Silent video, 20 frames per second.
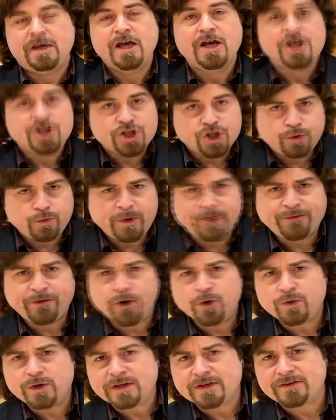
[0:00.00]
Should we
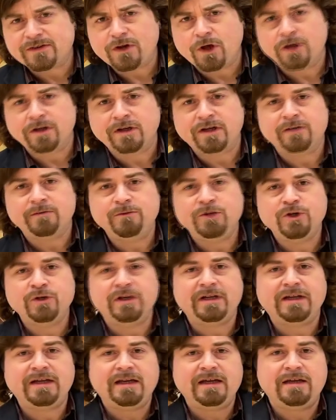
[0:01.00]
focus on
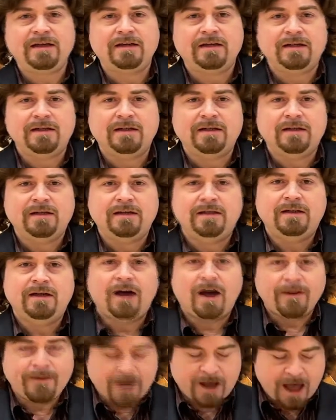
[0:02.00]
community,
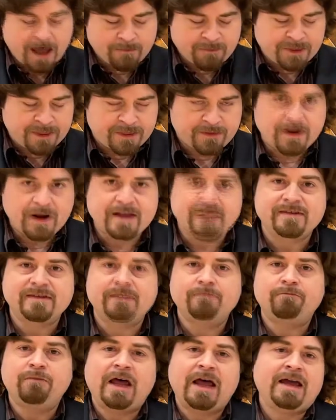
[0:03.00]
on the common threads
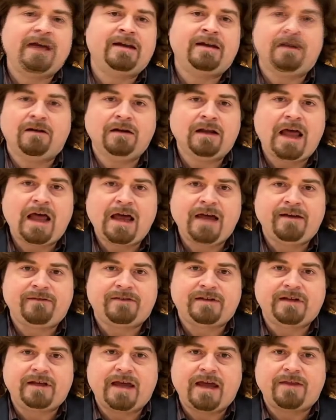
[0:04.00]
that bind our lives
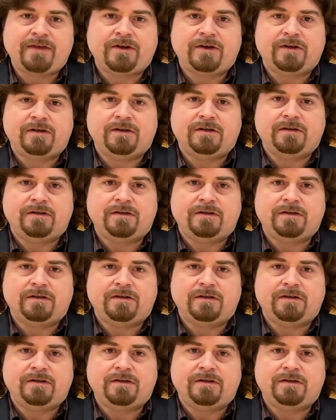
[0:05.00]
together?